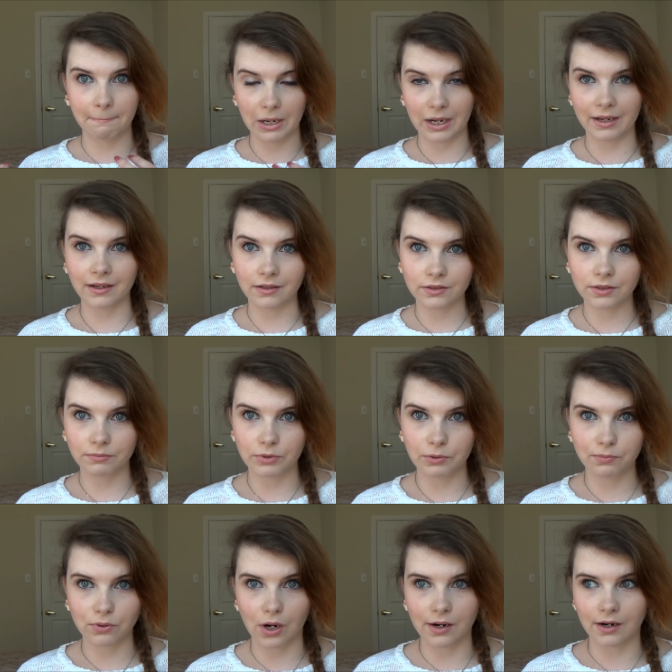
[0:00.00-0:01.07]
buying some
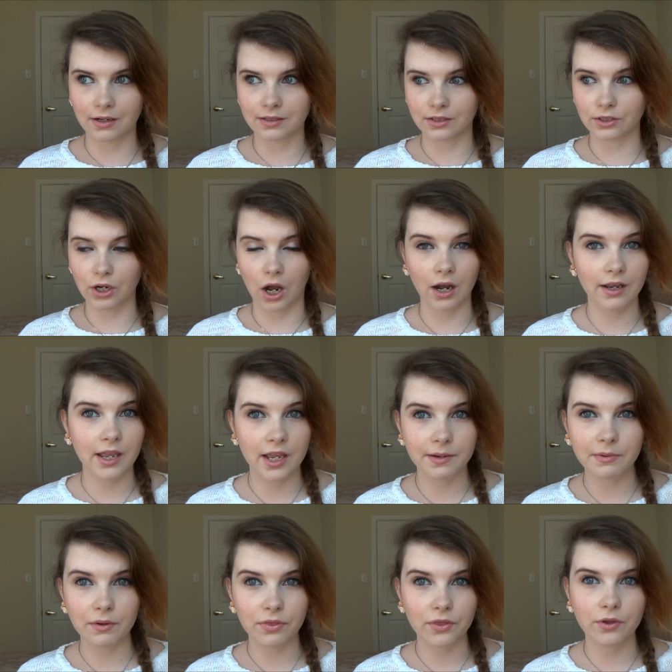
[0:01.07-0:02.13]
new products and talking
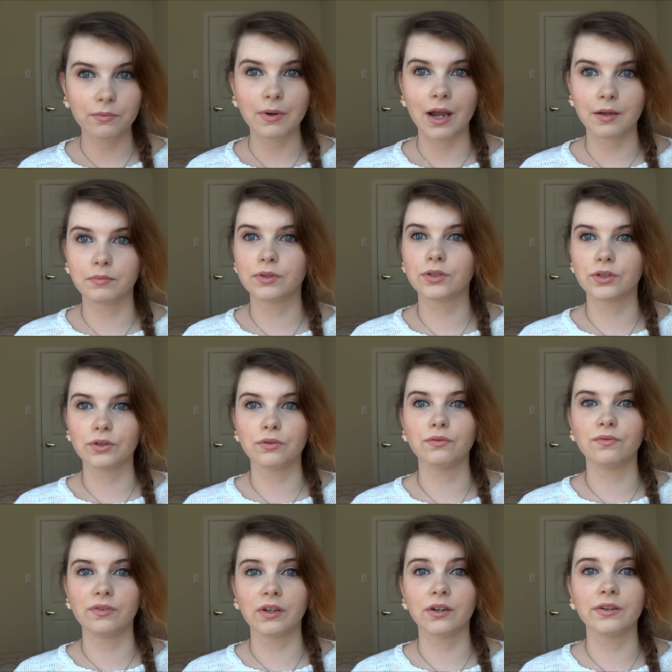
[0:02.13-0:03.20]
about them. I'm
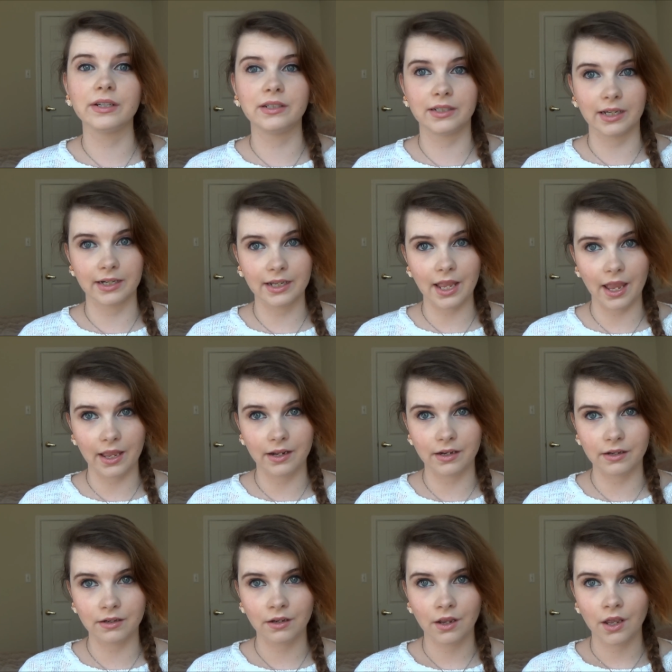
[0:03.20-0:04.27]
still very
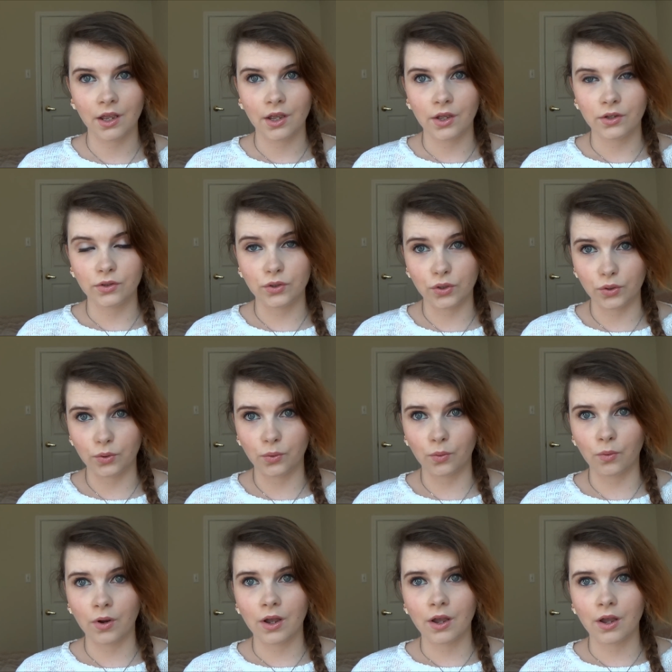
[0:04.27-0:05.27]
dedicated to